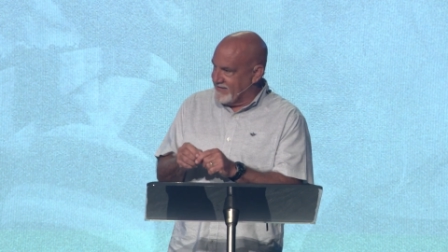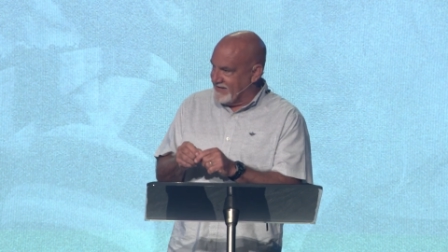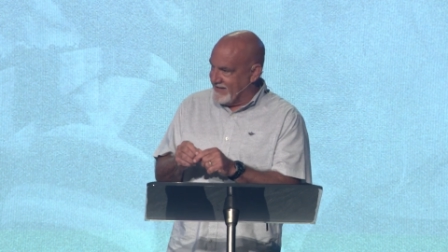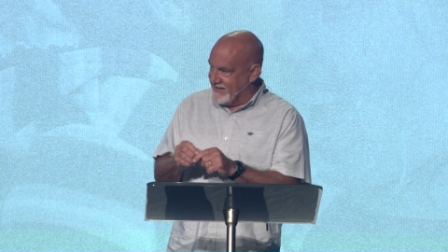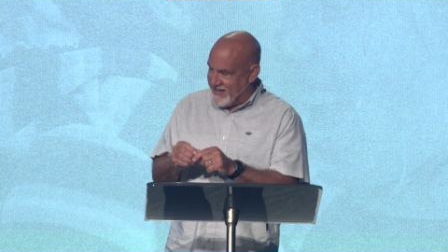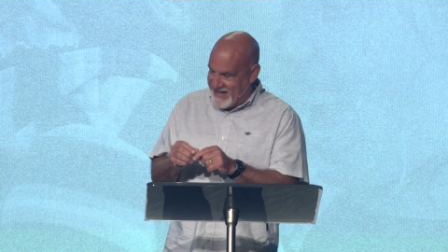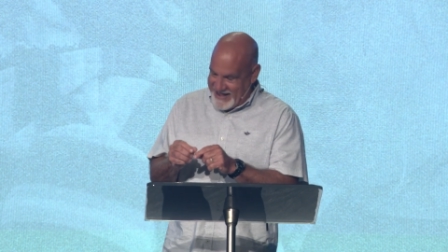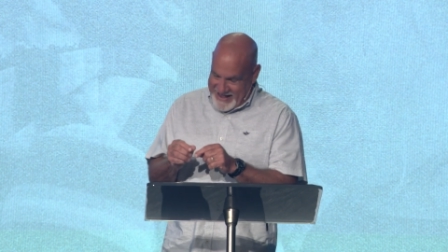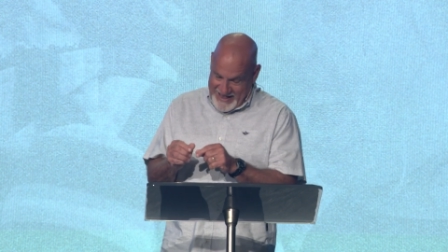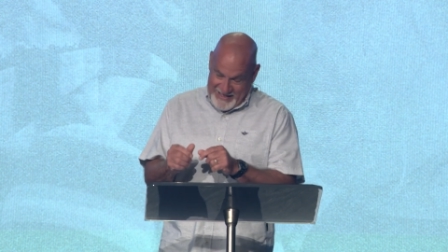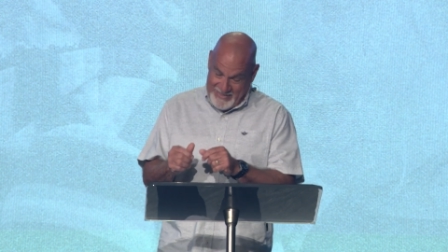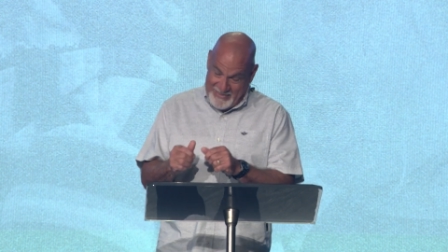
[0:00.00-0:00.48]

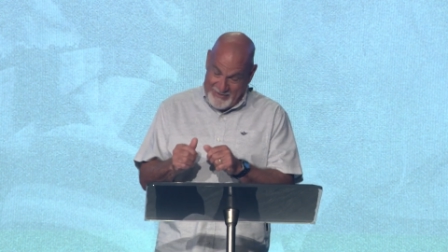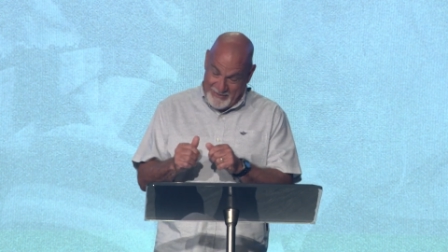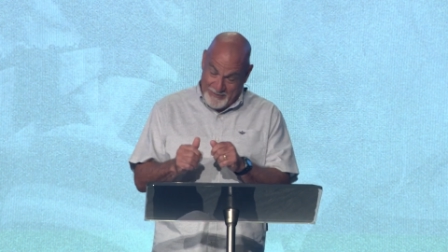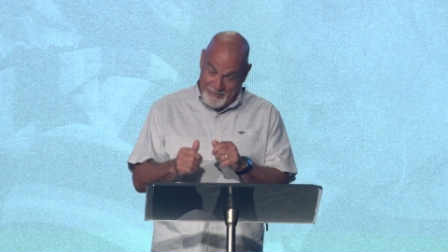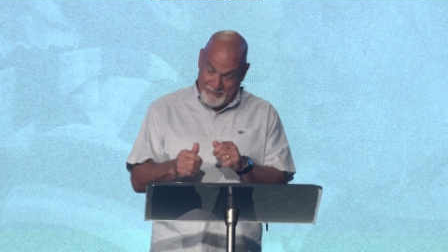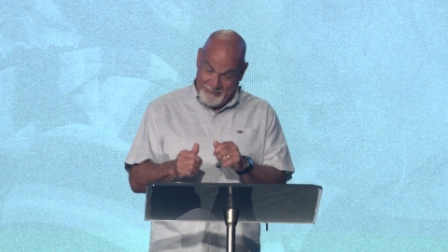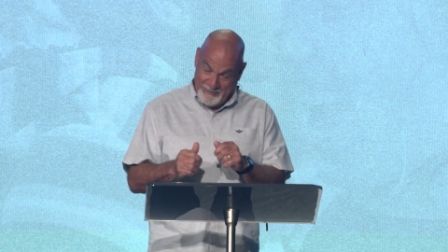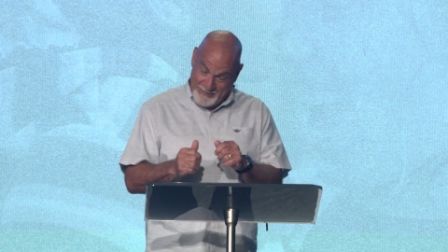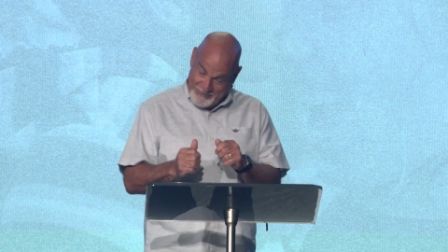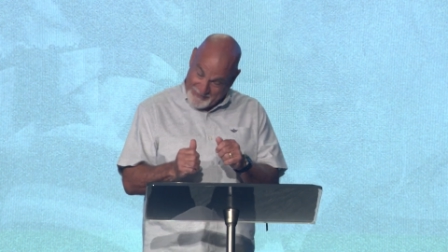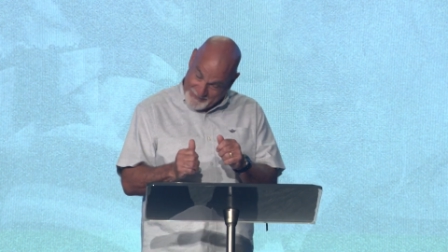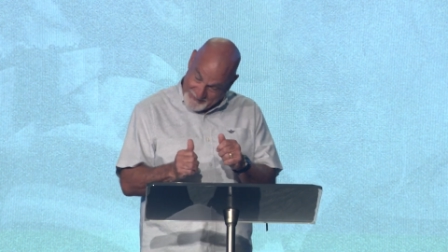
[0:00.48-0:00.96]
together,
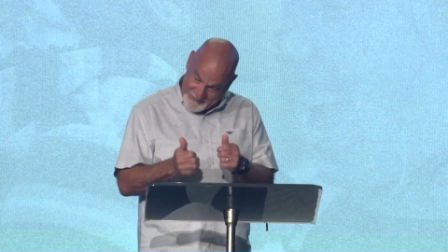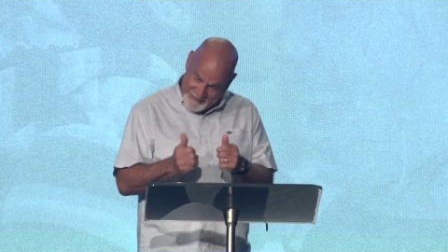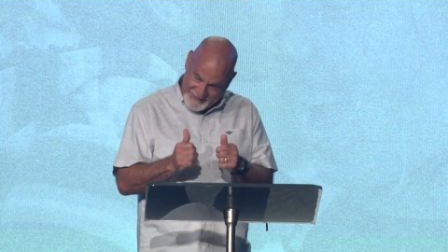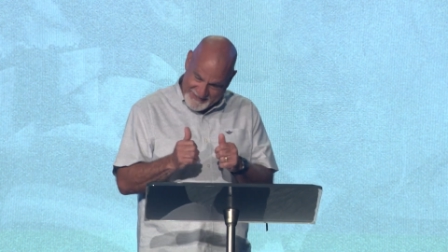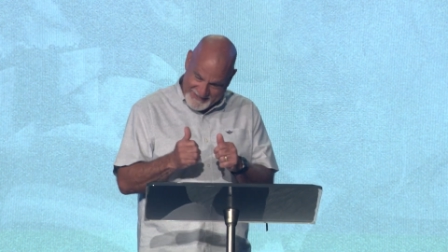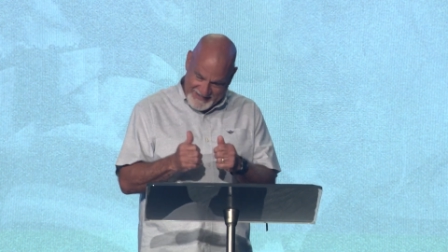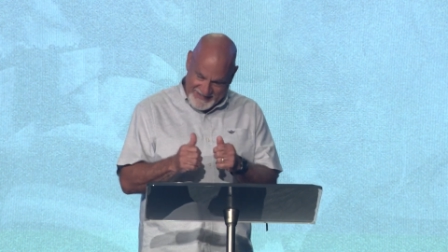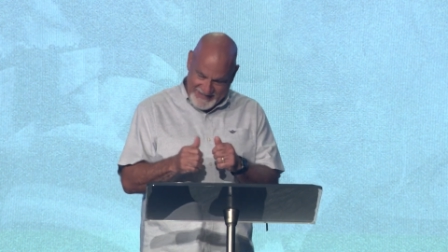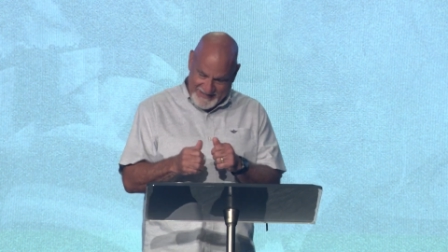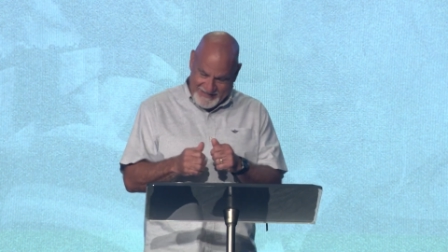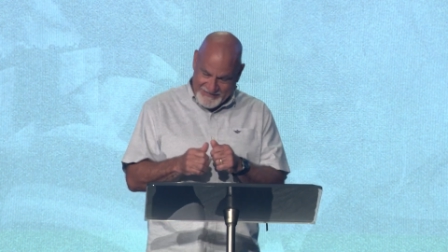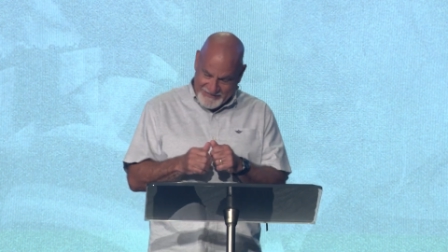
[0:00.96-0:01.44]
which was
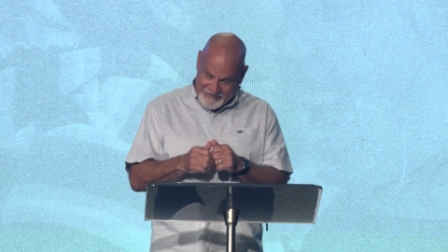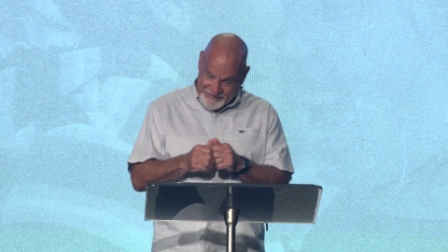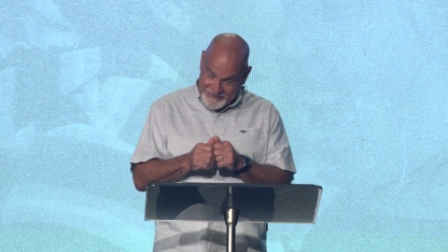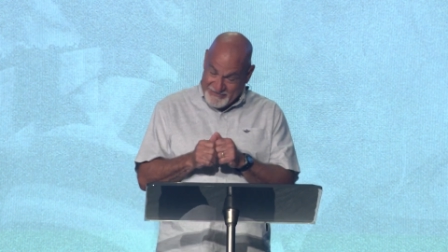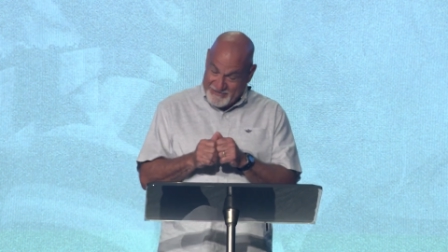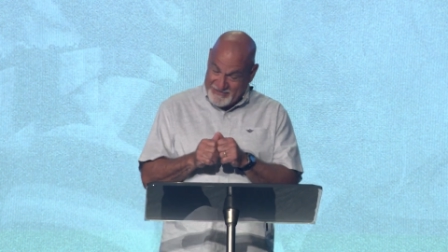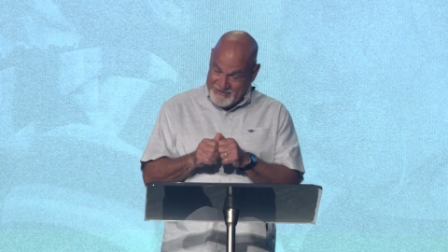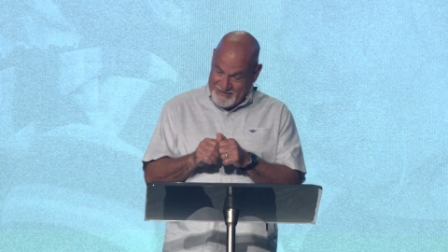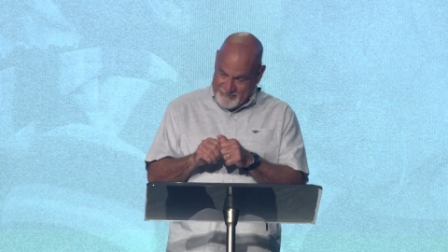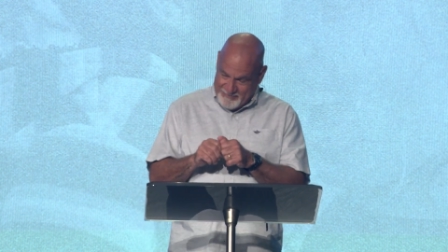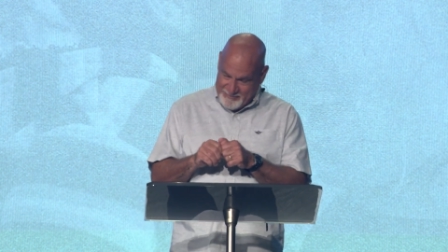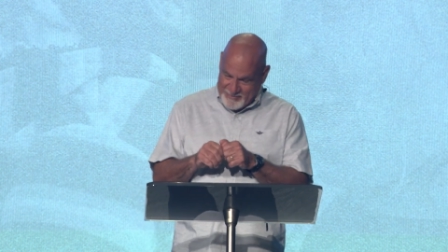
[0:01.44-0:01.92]
an
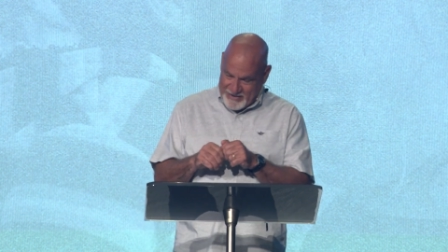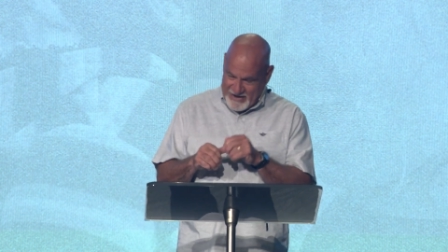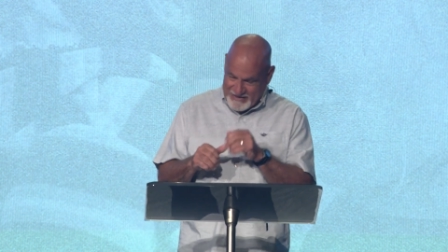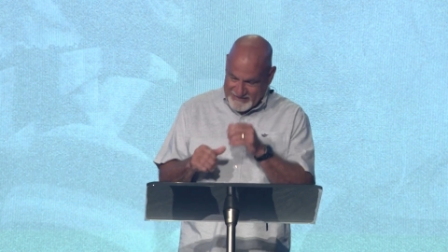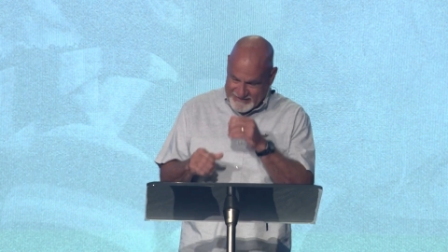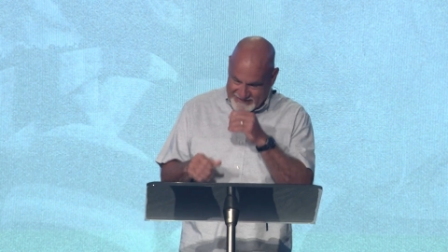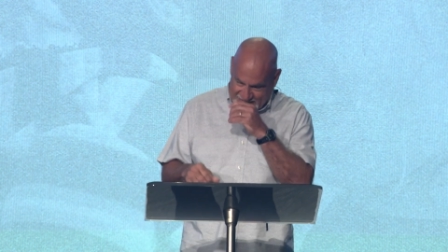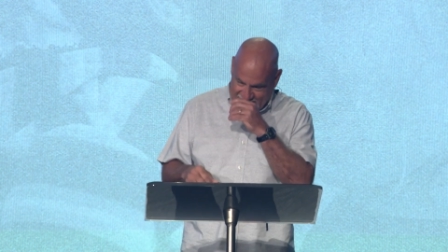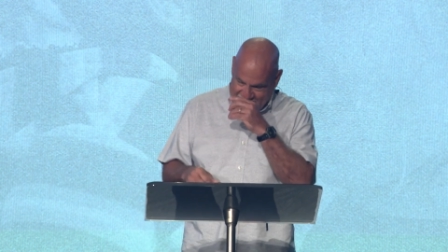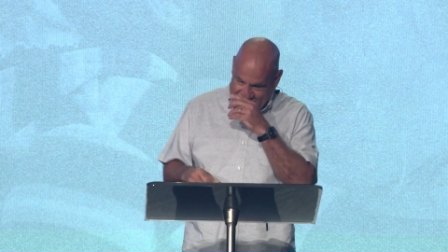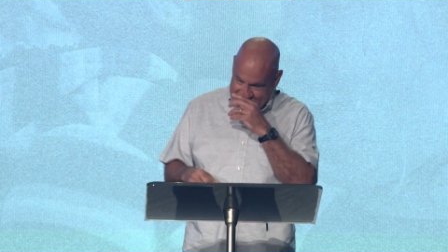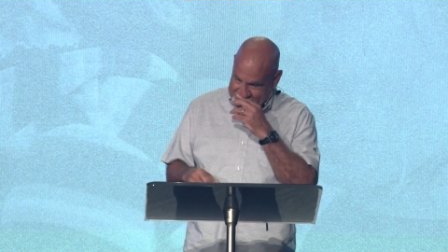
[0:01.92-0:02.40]
interesting
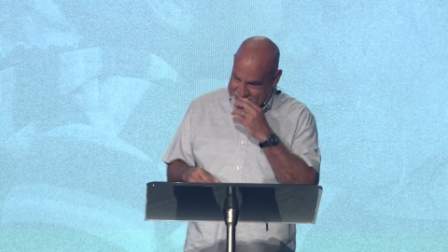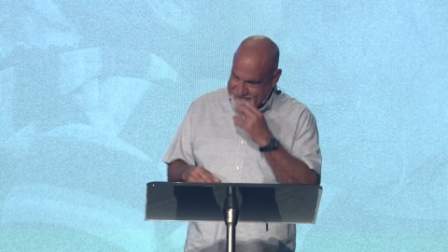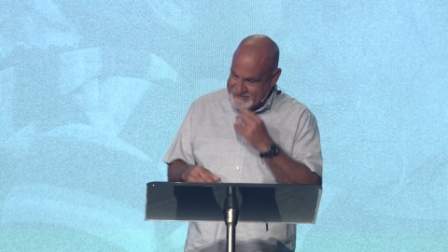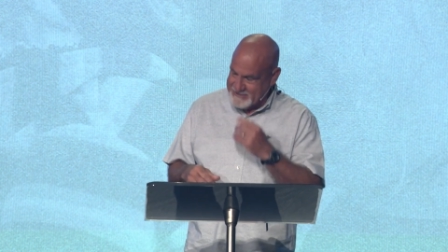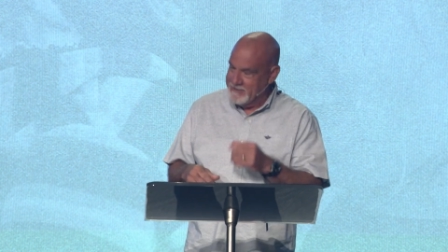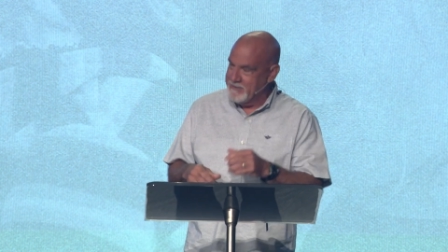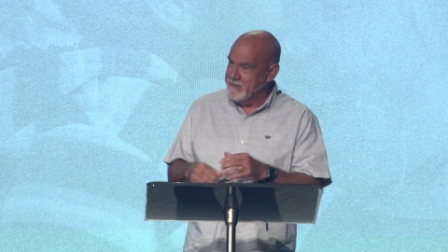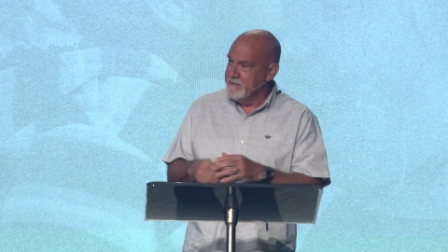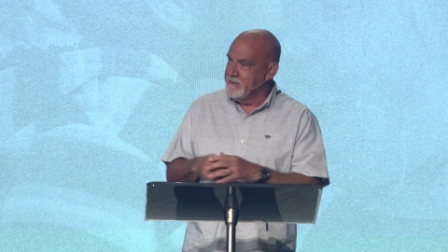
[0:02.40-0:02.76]
process.